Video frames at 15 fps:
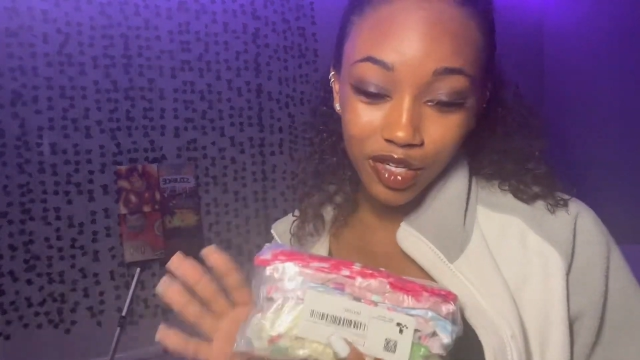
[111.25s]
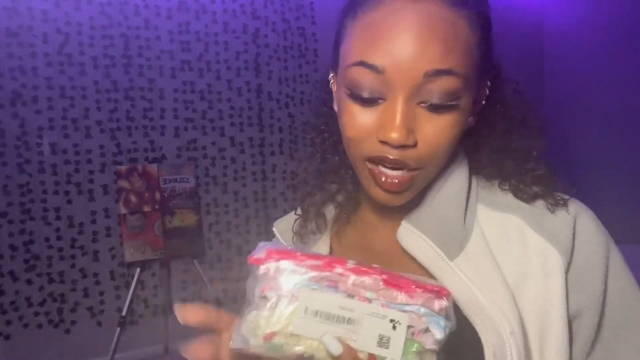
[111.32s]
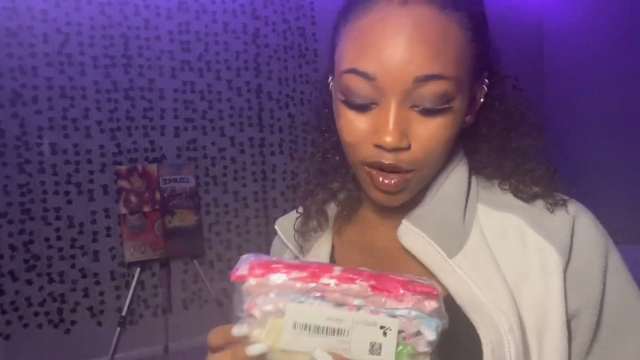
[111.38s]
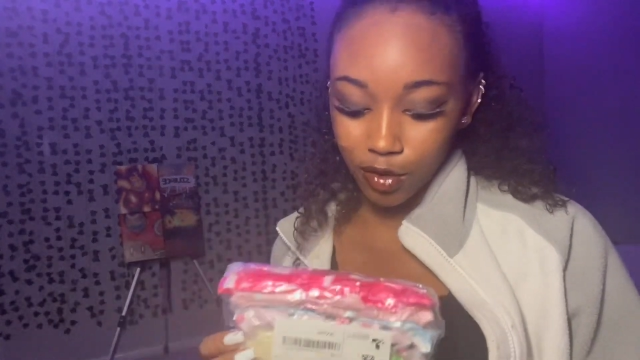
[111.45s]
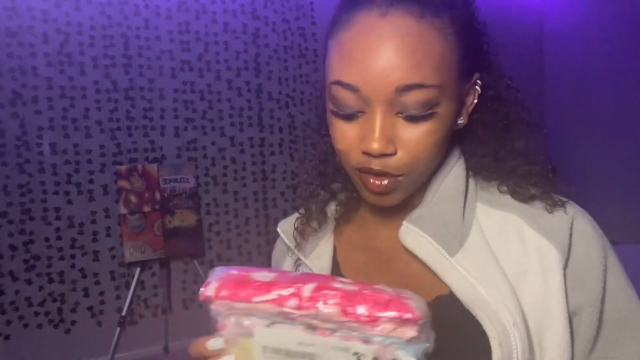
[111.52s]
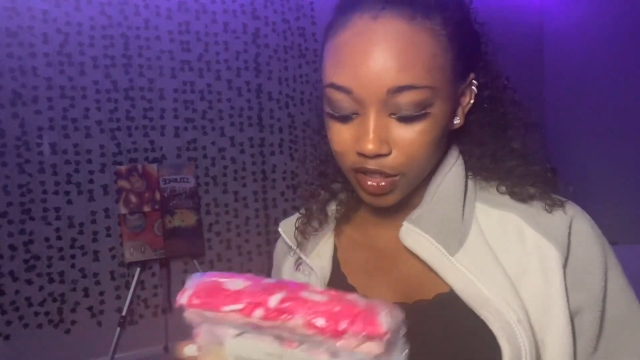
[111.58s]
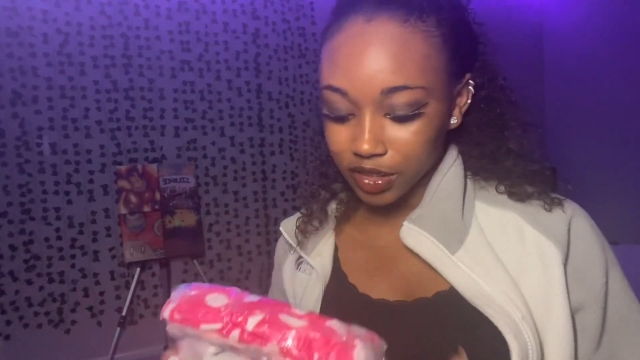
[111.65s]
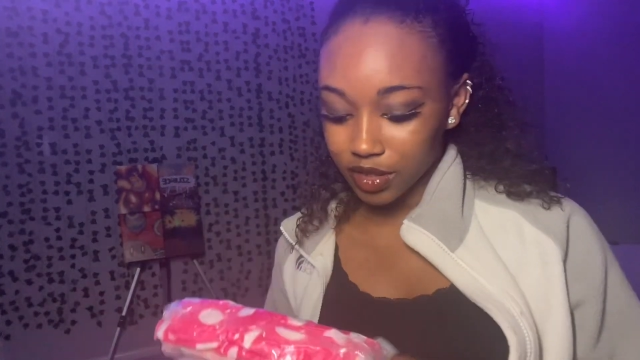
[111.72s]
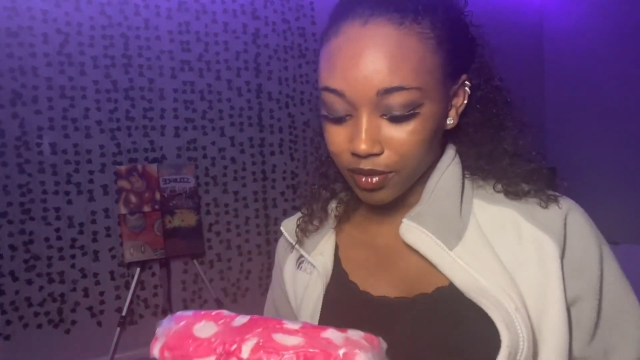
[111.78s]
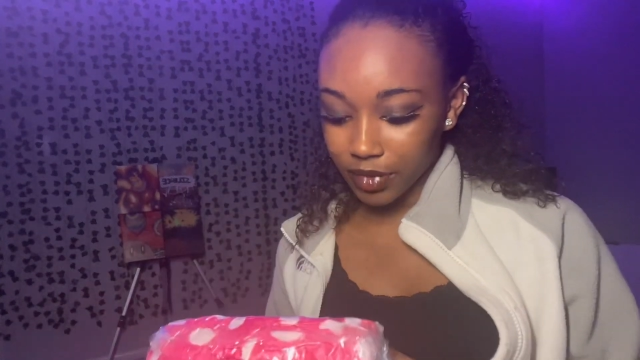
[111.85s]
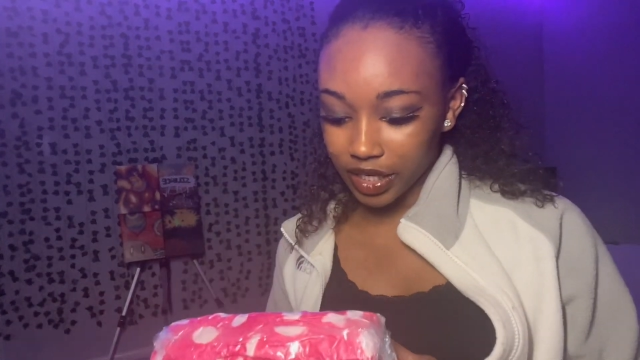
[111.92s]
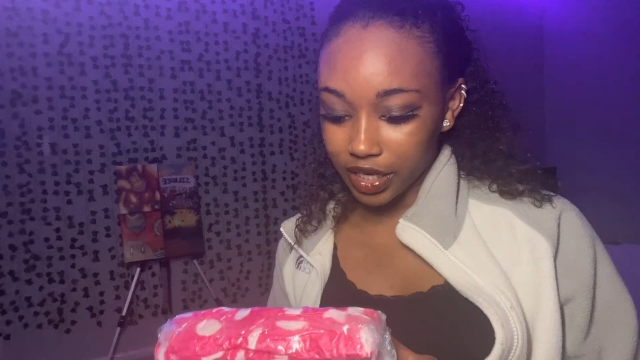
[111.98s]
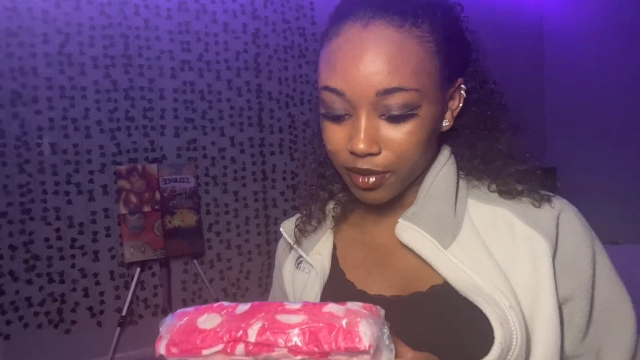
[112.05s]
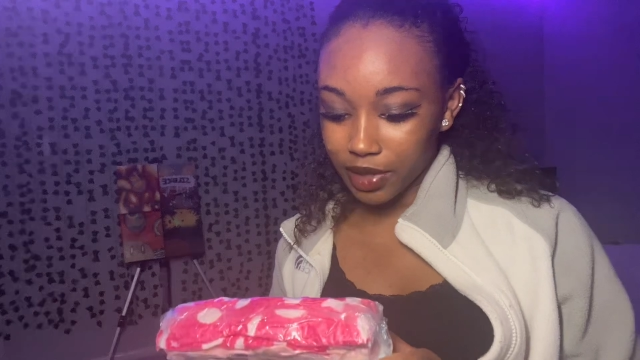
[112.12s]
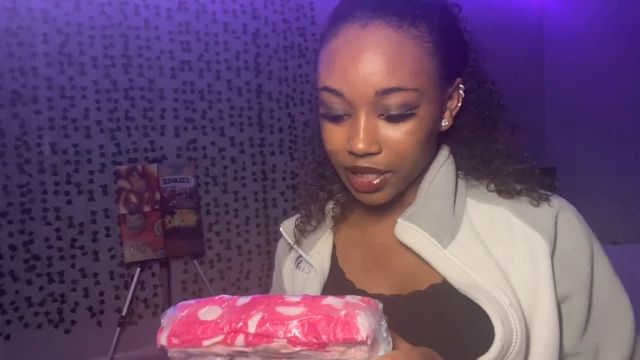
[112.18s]
I ordered some
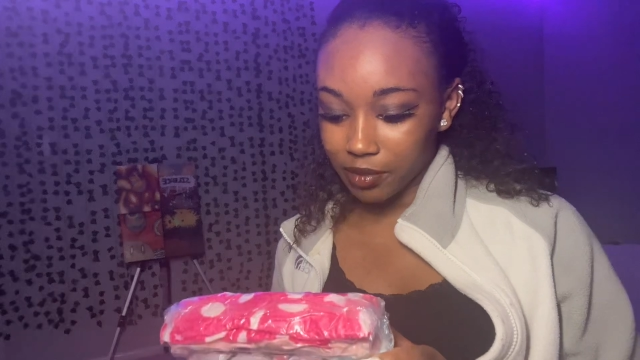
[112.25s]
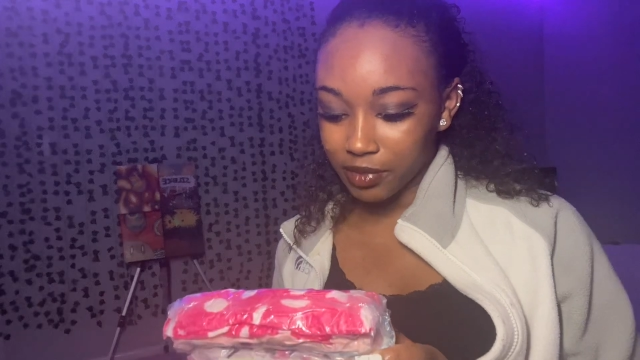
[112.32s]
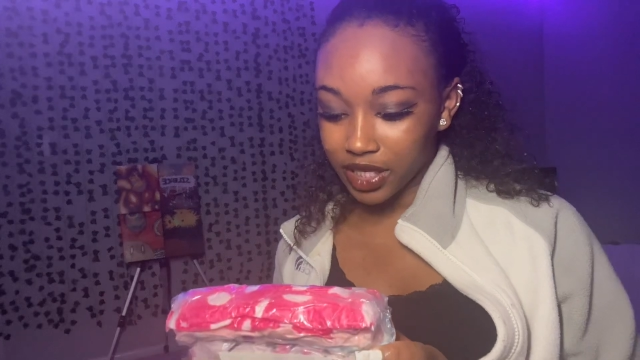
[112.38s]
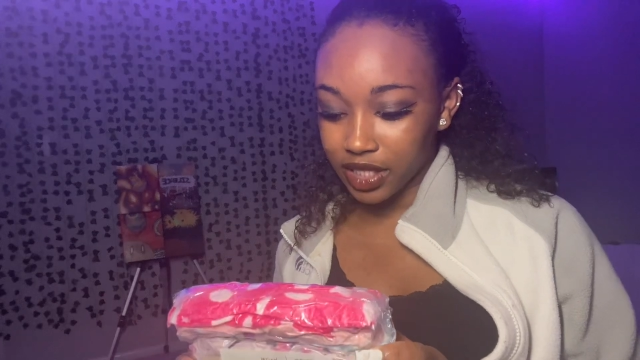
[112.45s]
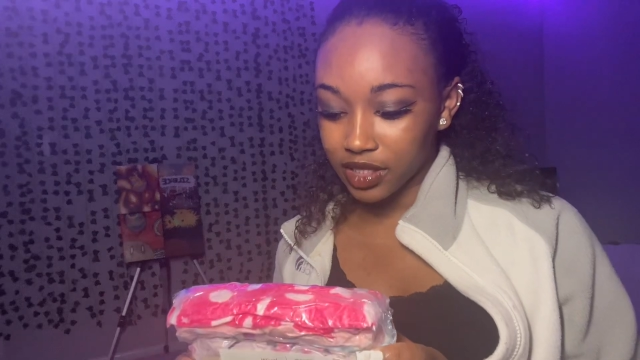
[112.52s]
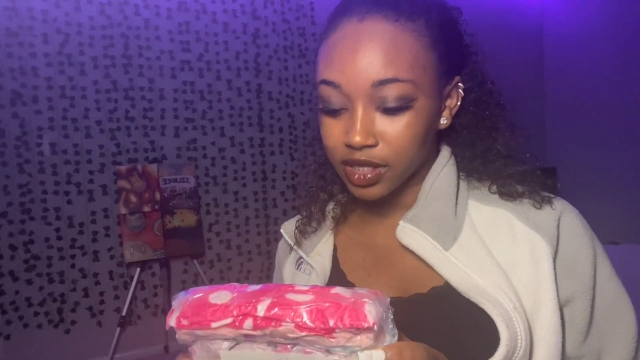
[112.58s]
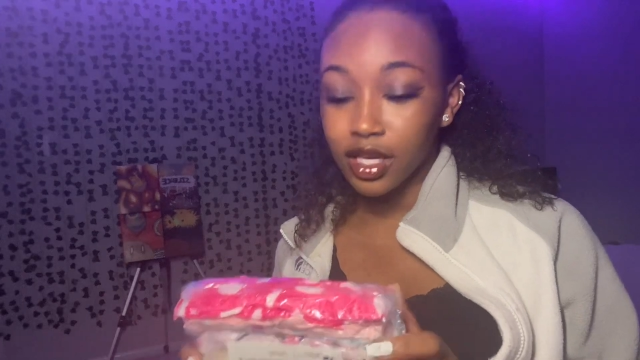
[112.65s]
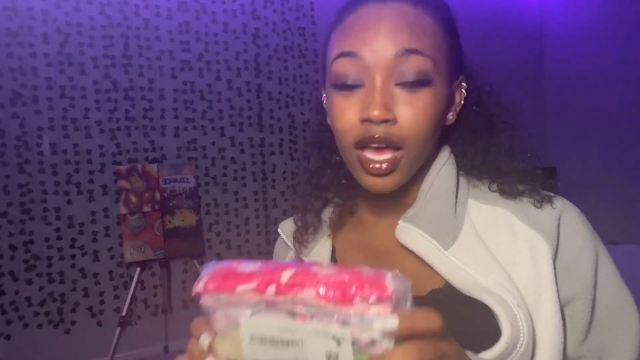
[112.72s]
makeup headbands.